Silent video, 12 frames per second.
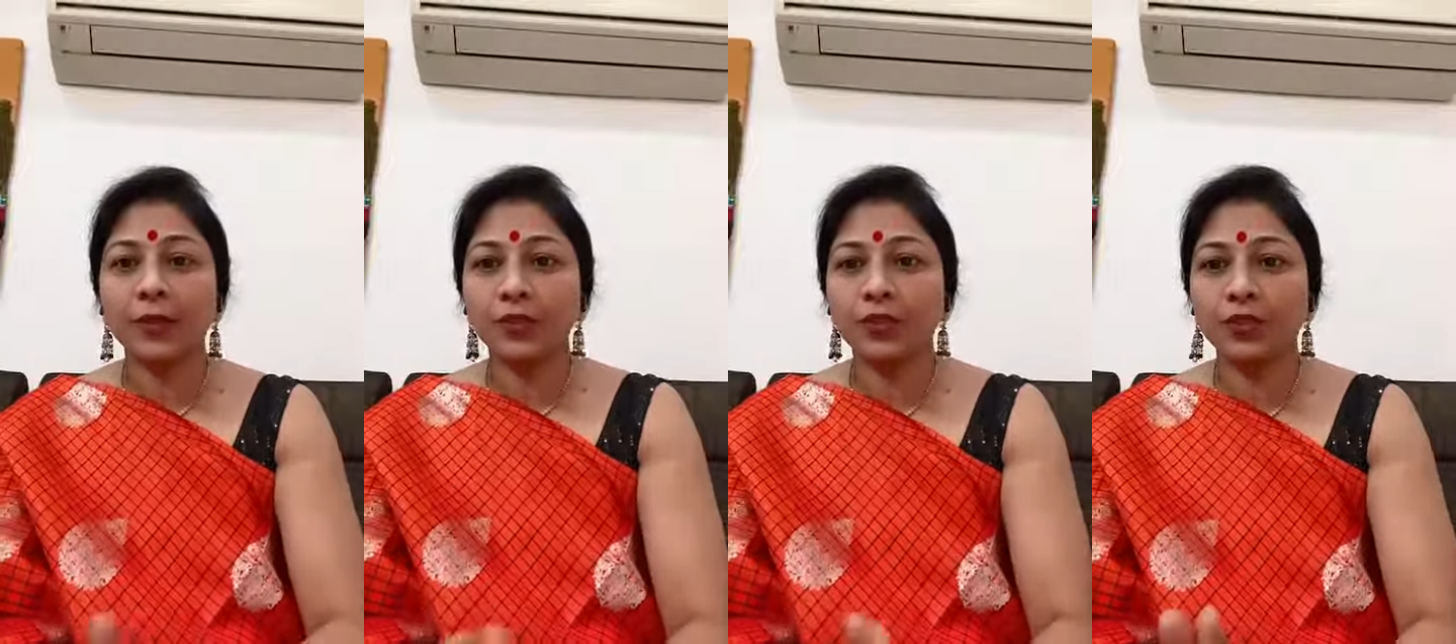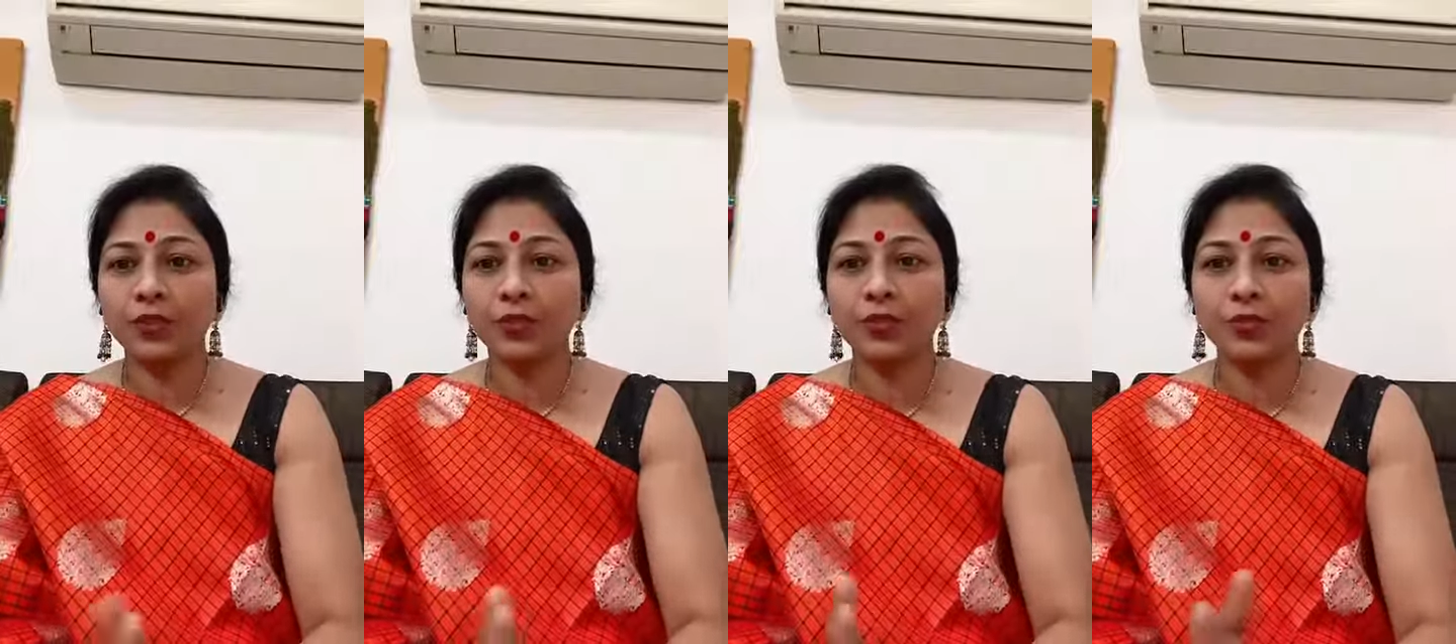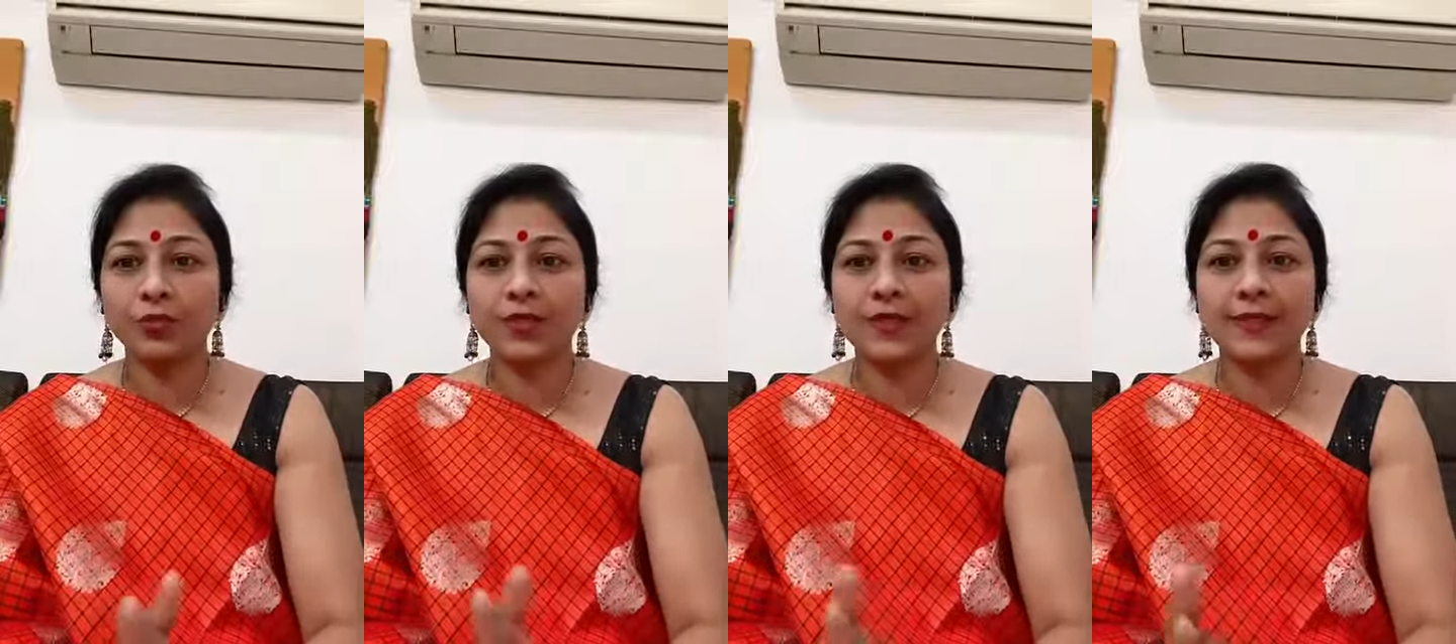wanted to
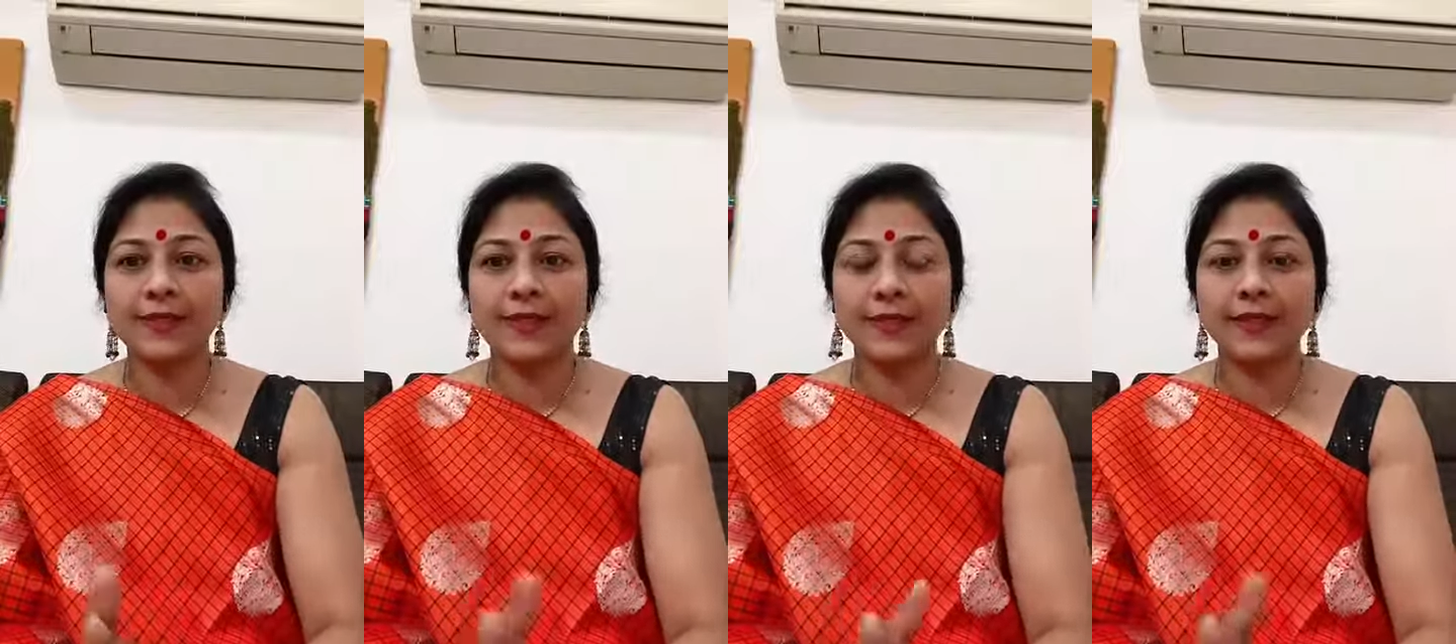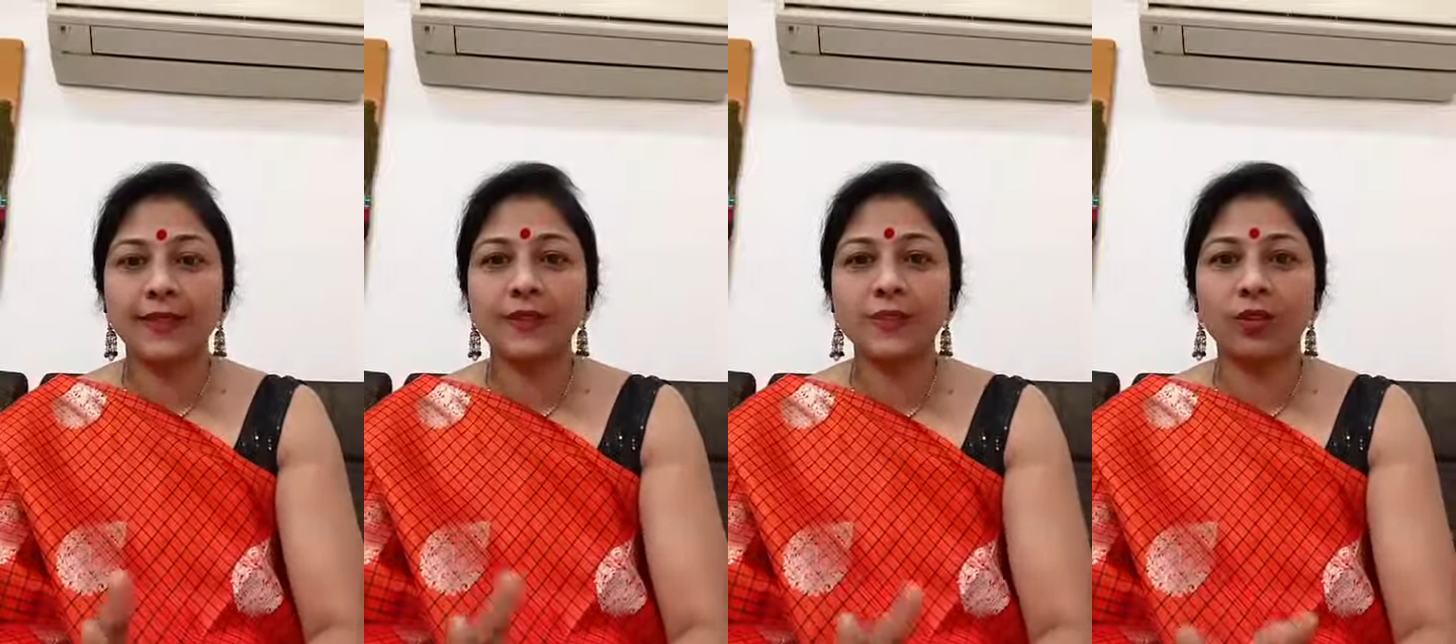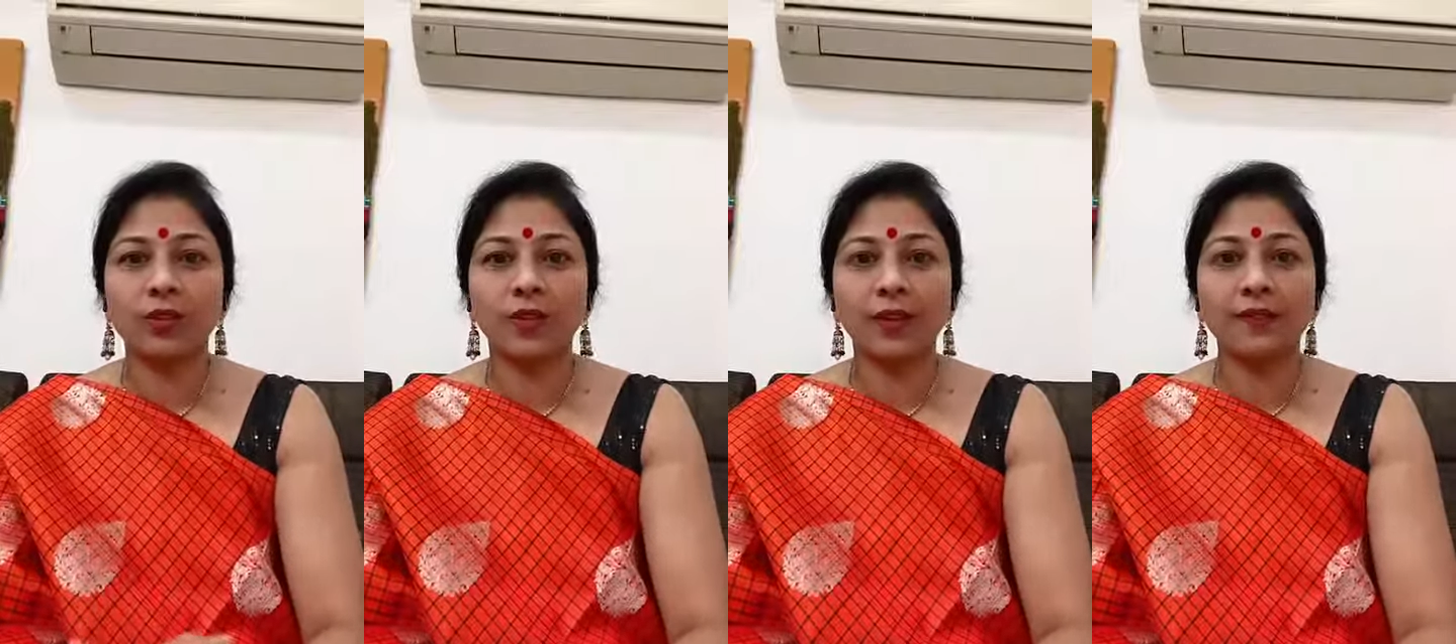do this series
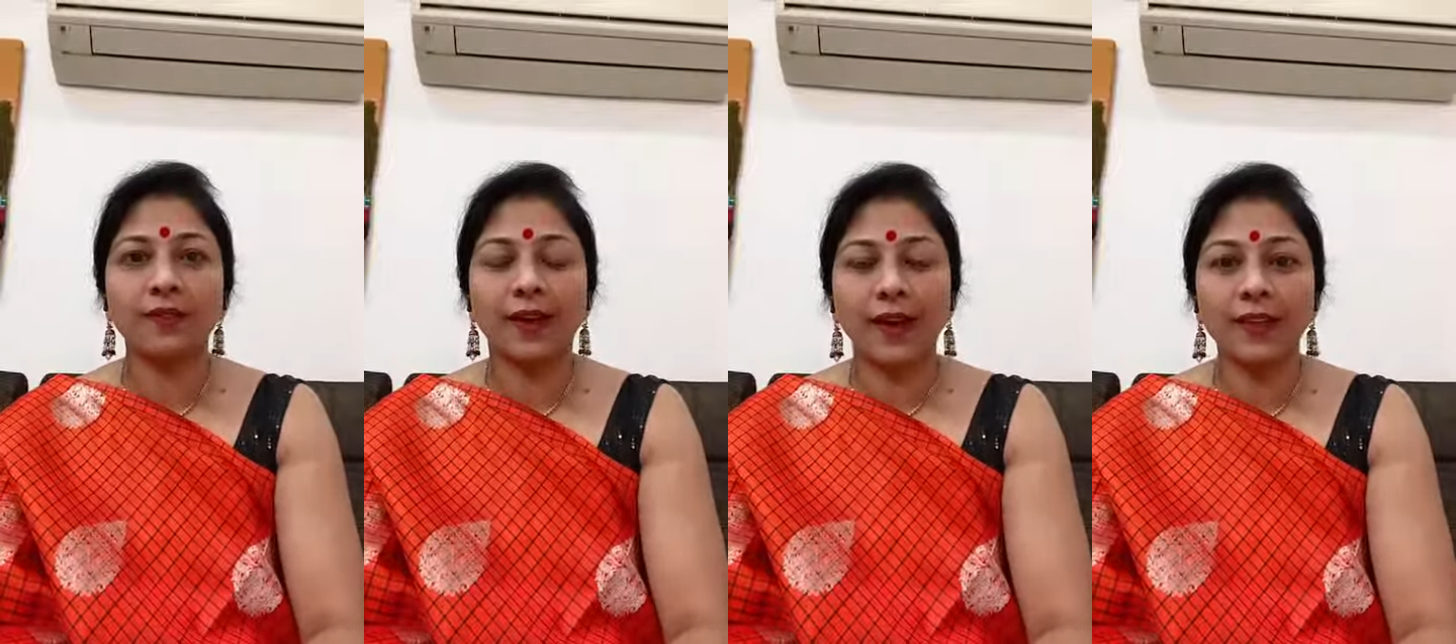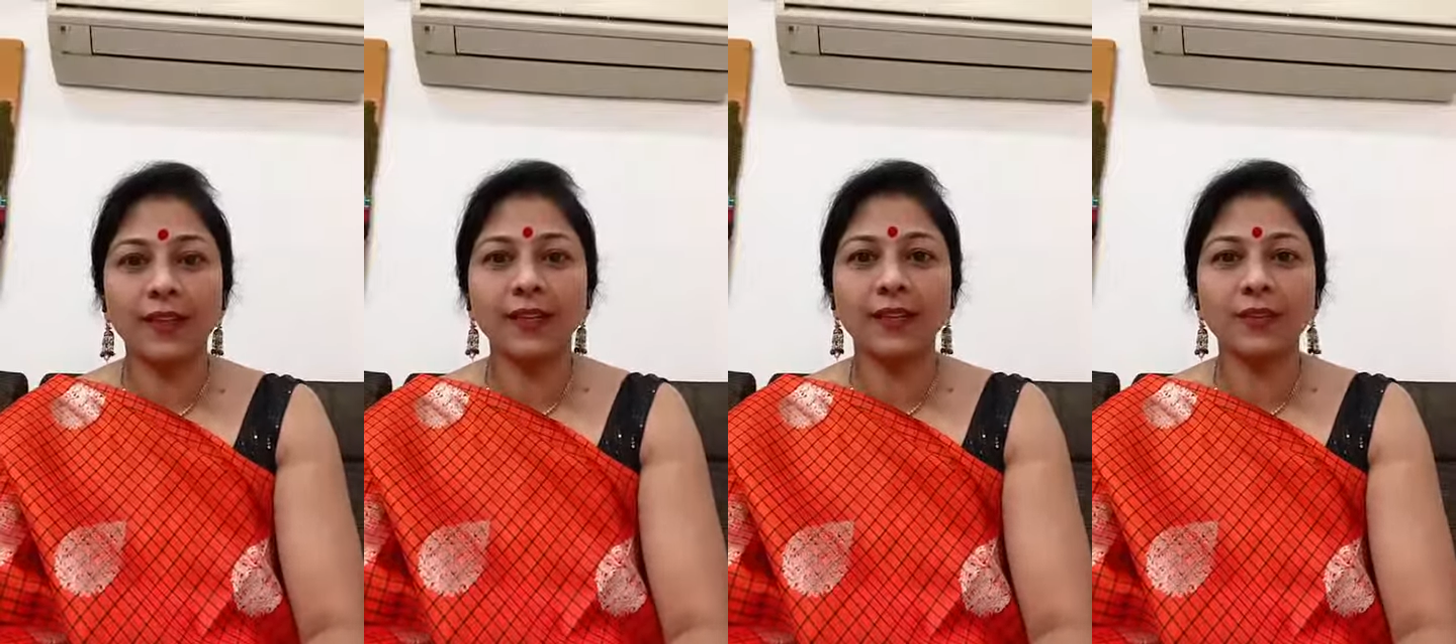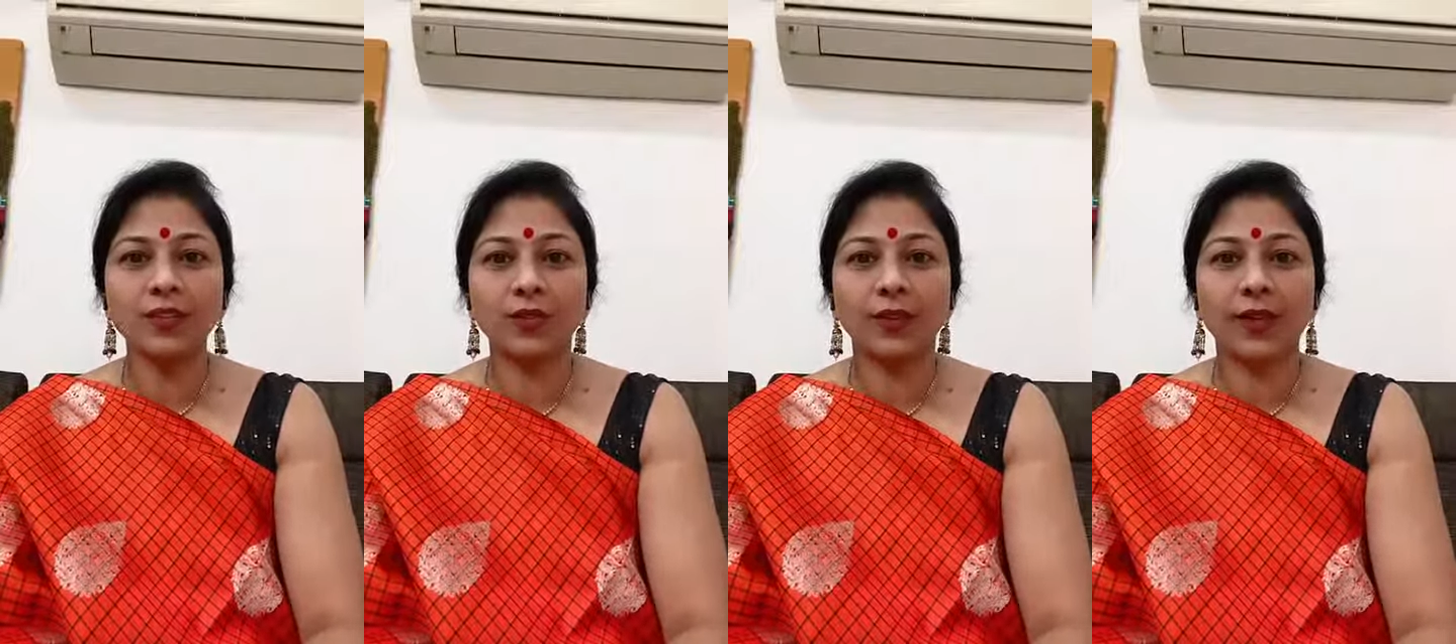on Diwali
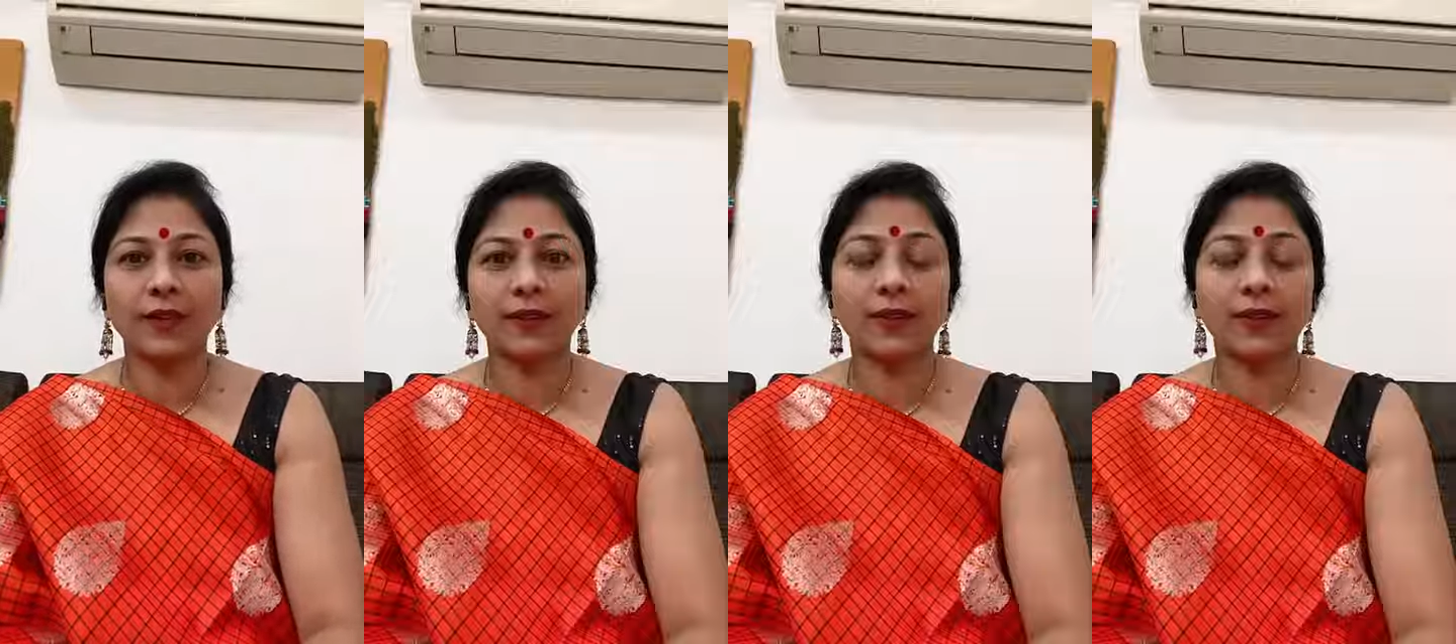so that